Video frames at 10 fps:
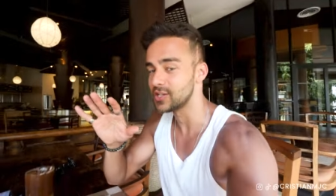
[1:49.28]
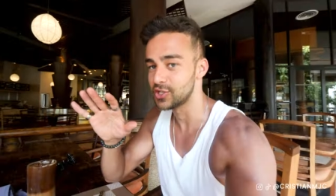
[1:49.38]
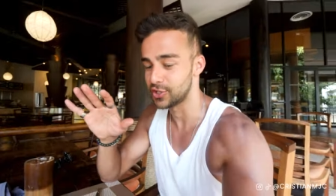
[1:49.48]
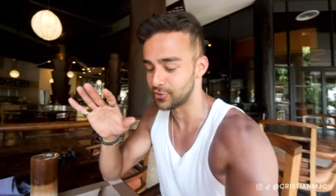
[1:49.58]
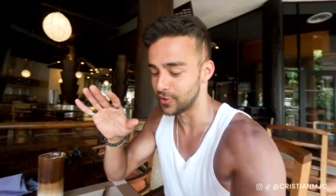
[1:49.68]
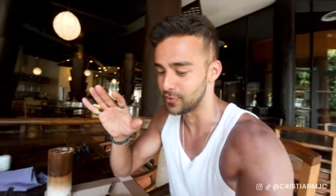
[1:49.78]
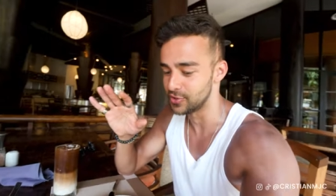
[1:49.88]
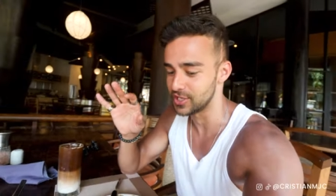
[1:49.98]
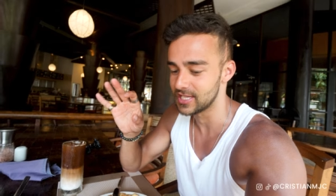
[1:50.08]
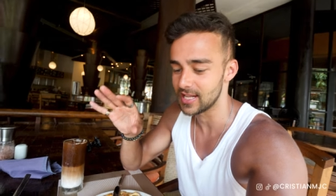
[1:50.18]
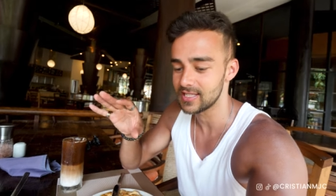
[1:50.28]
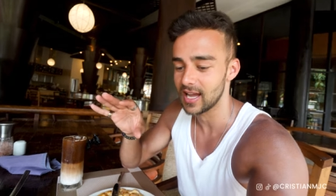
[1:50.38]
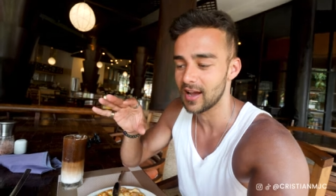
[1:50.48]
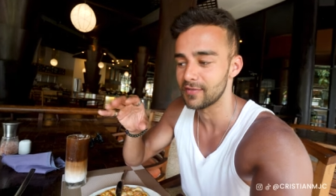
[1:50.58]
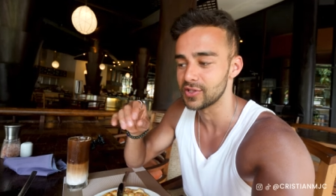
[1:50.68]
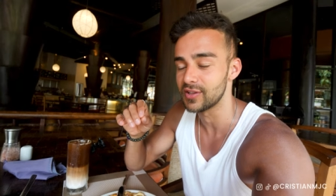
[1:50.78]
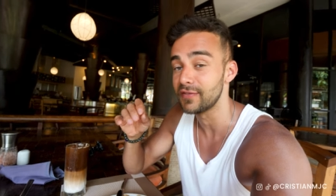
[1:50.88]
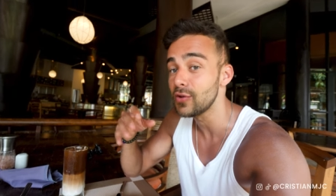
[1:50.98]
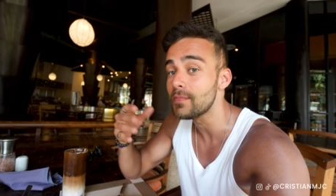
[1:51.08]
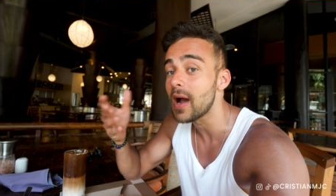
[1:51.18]
is true. She tends to have just a
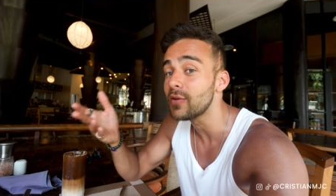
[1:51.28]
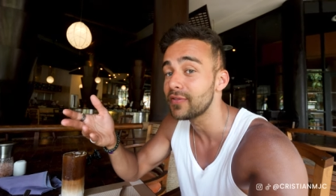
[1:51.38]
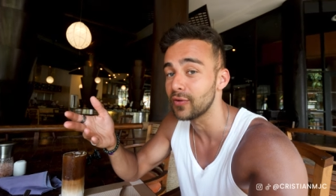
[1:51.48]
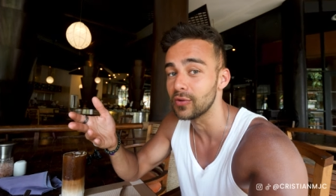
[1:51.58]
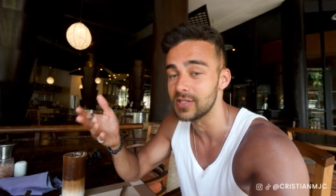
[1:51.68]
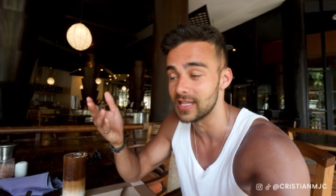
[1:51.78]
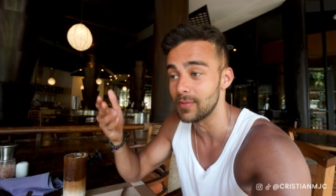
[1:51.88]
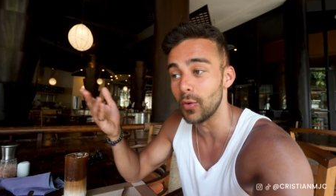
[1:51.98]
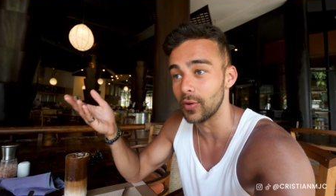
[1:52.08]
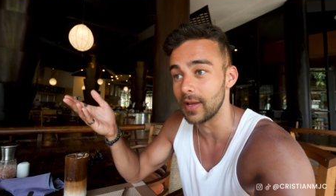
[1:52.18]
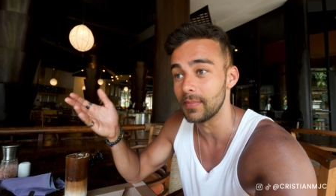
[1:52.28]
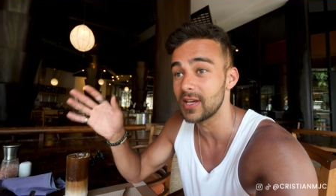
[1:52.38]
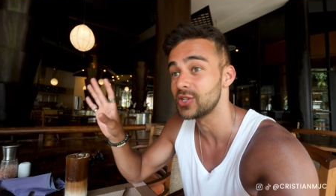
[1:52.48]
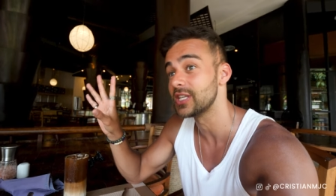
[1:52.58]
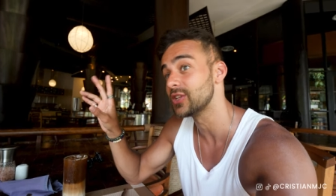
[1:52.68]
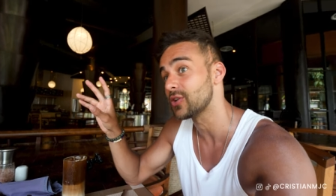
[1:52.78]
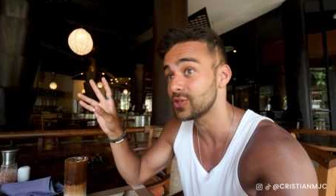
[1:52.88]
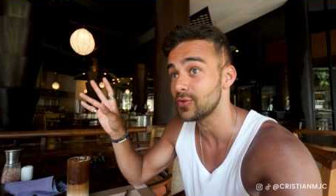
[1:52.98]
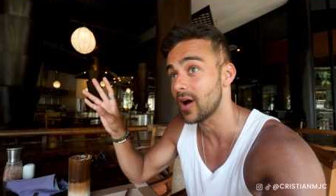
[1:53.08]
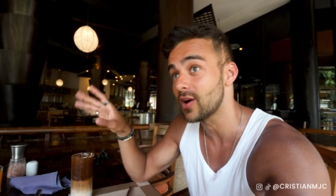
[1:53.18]
few mouthfuls in the morning because she's not
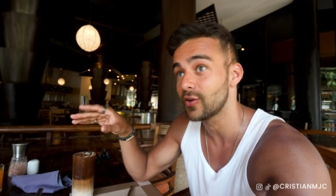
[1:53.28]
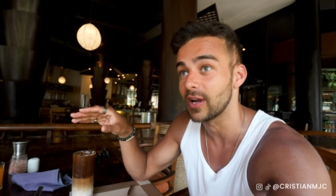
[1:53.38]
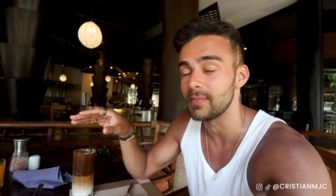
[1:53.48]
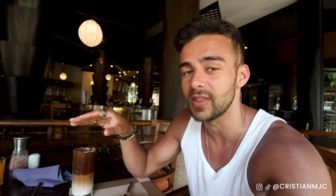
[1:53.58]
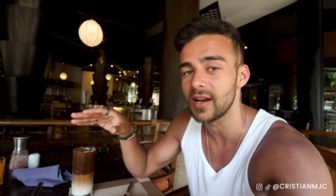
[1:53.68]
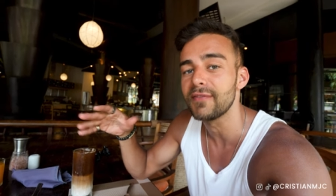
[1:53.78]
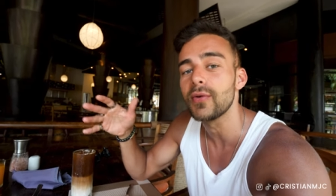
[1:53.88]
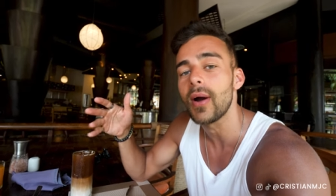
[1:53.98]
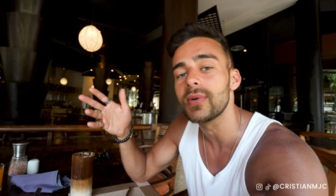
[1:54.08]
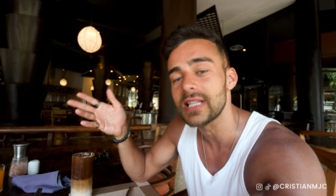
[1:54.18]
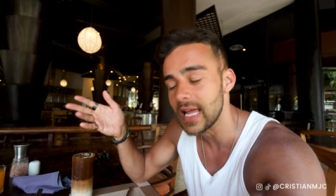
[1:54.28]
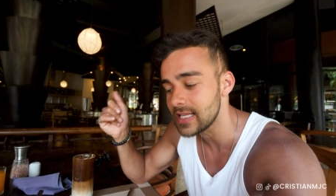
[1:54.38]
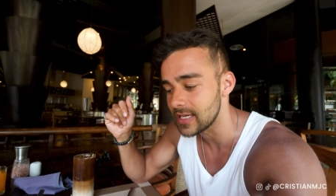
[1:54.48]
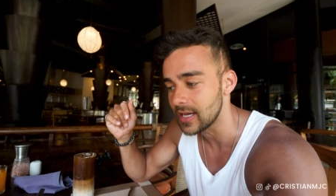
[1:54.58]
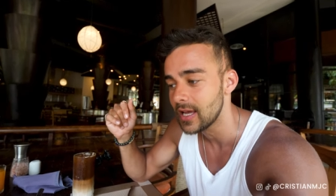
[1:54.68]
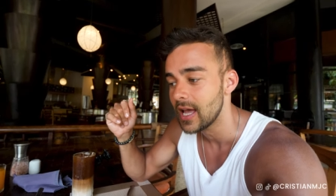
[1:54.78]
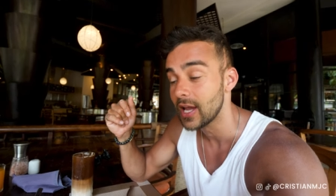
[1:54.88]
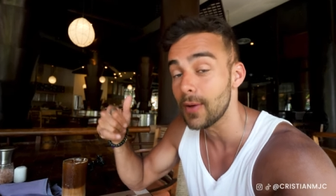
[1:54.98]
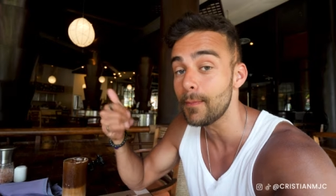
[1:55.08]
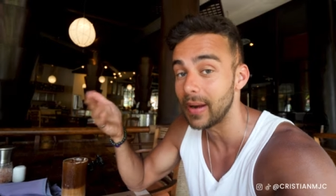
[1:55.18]
too hungry, but then a few hours later,
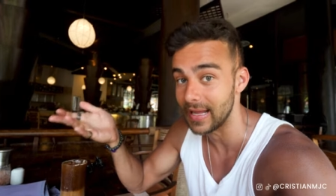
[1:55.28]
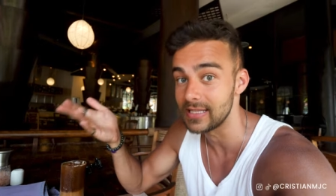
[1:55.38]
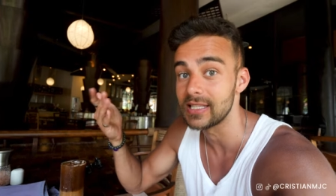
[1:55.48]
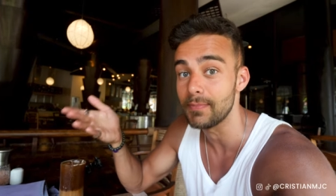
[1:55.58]
complaints